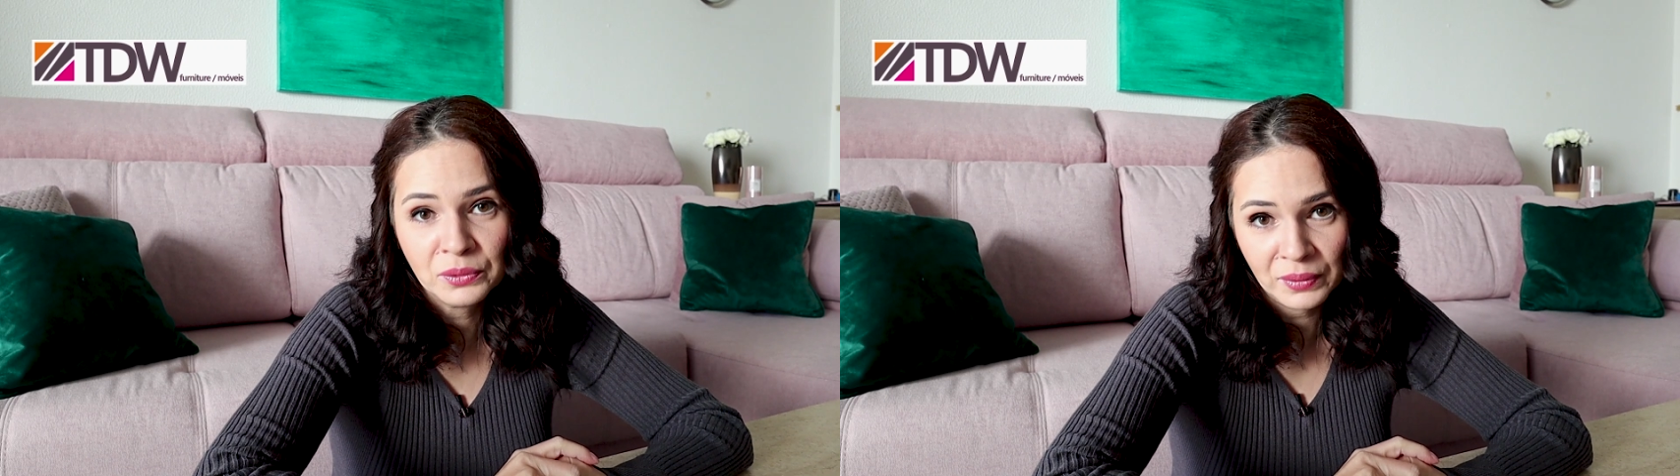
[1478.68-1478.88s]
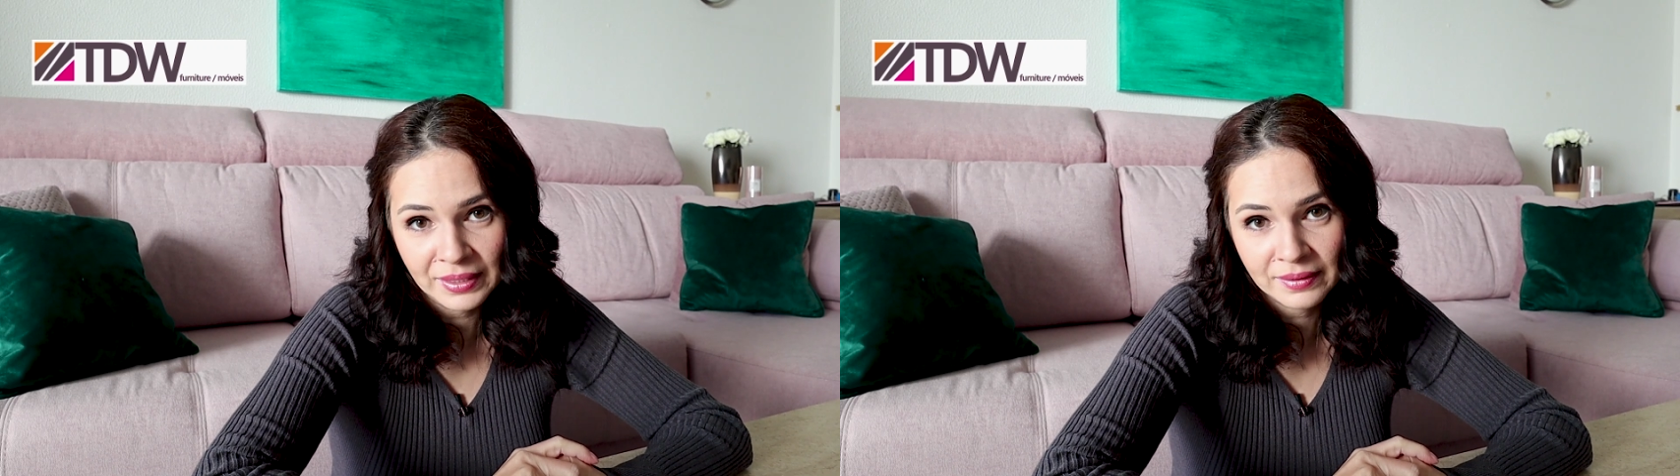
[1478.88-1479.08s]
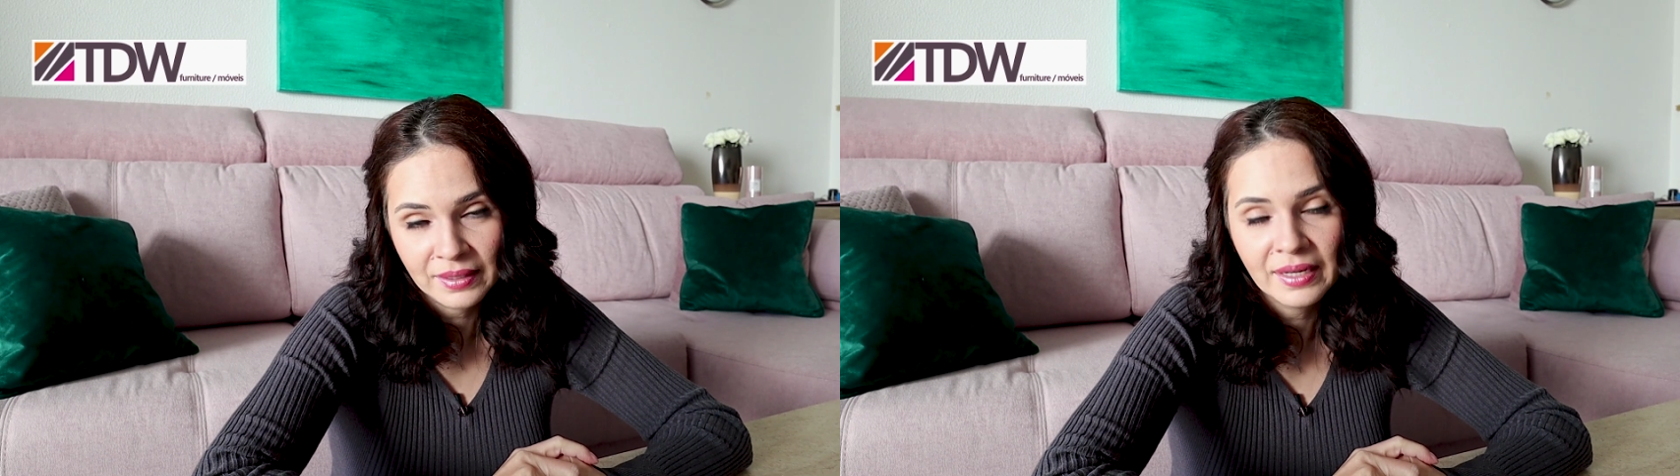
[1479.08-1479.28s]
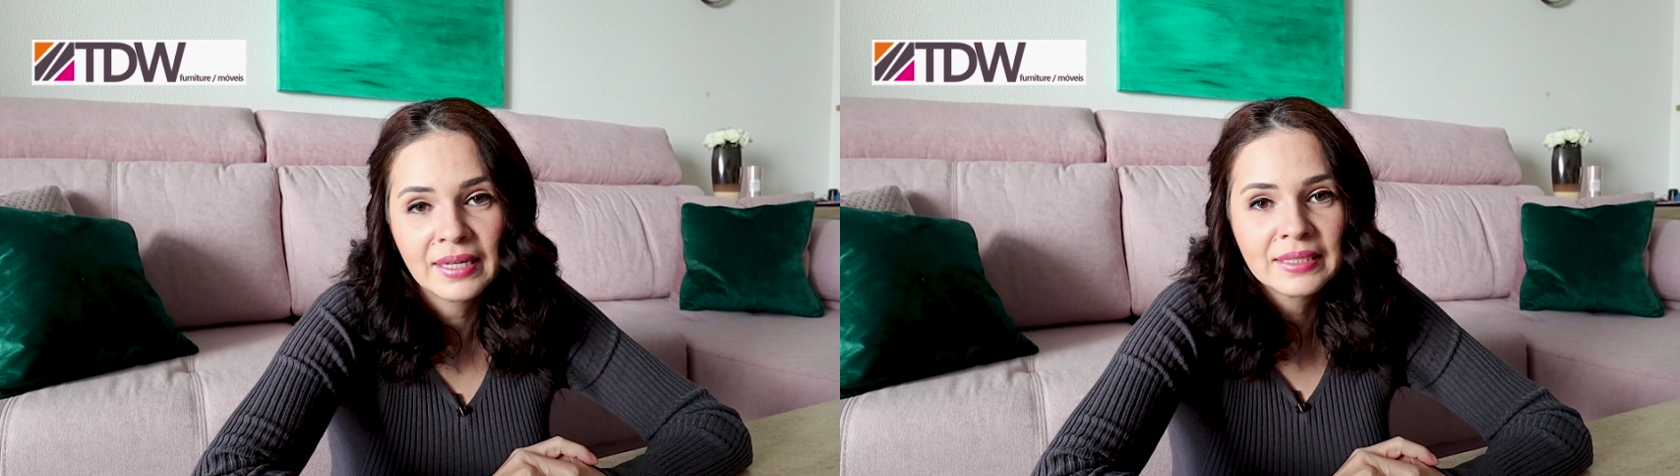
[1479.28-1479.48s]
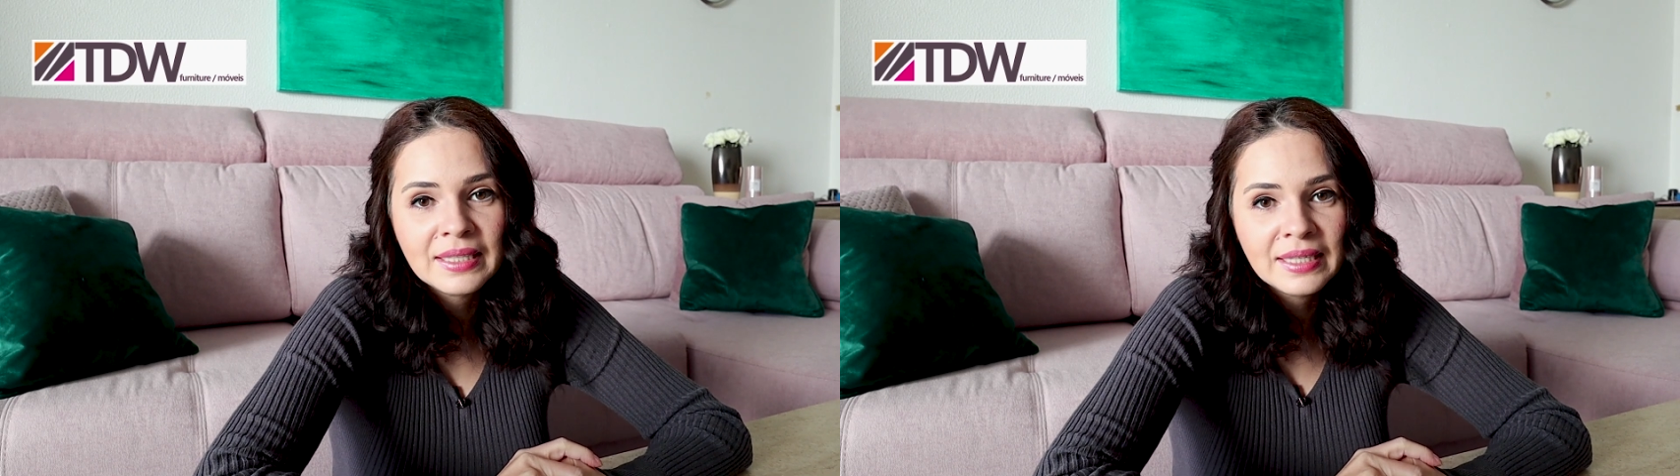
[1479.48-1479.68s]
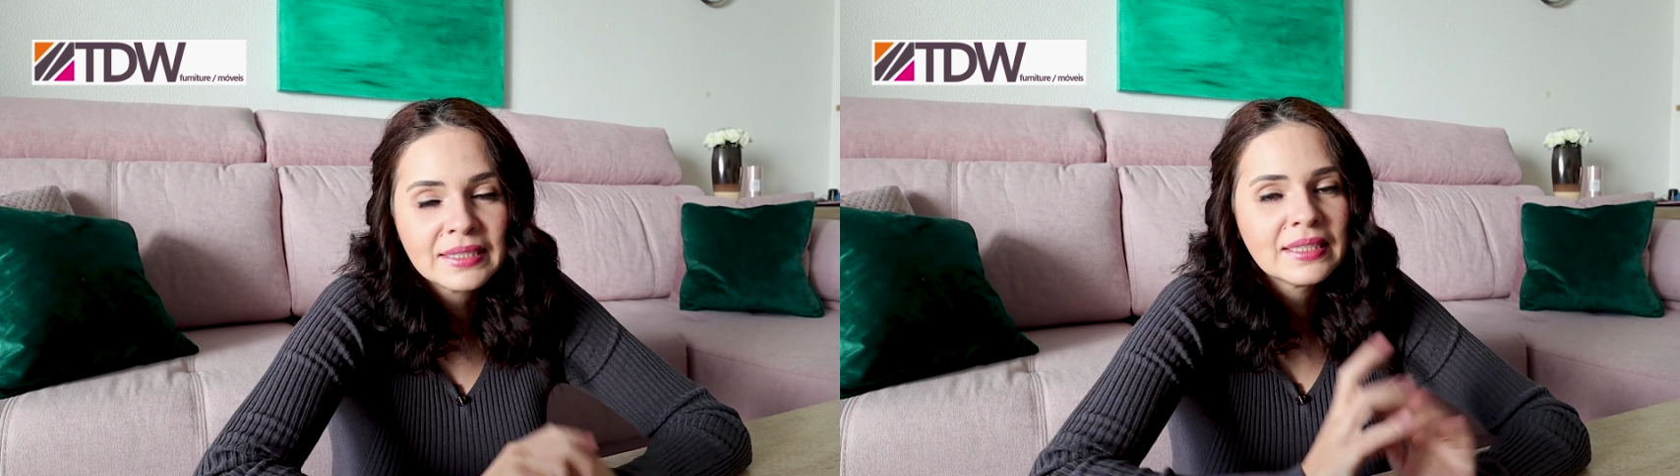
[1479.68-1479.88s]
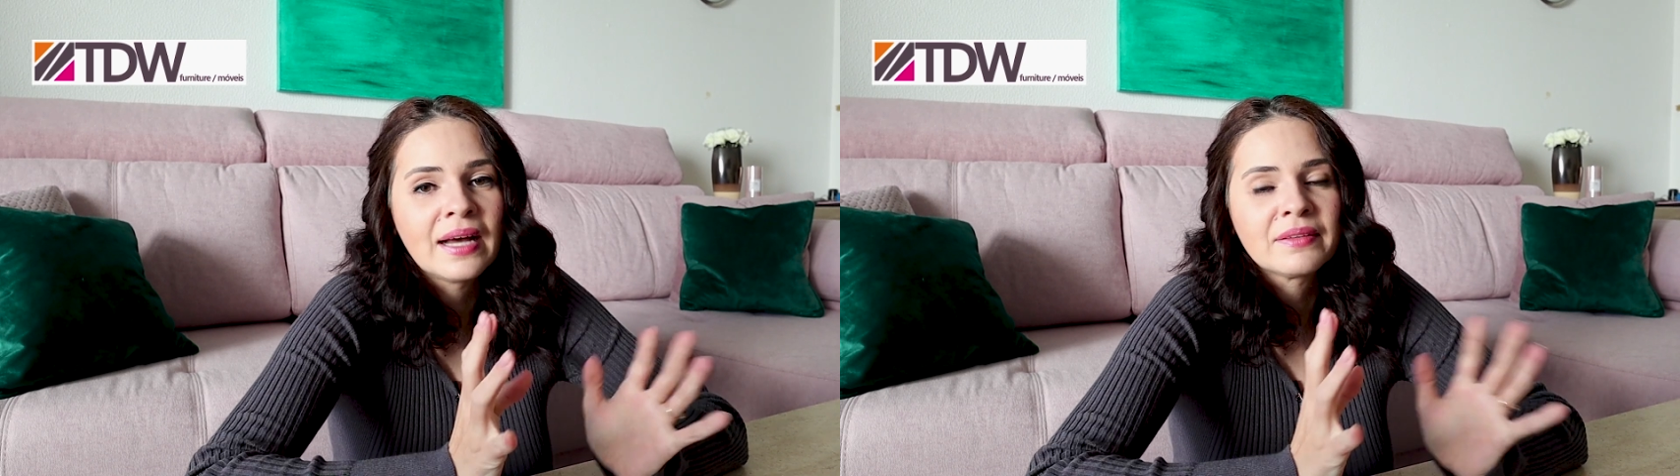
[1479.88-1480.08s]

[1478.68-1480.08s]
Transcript: do it, at least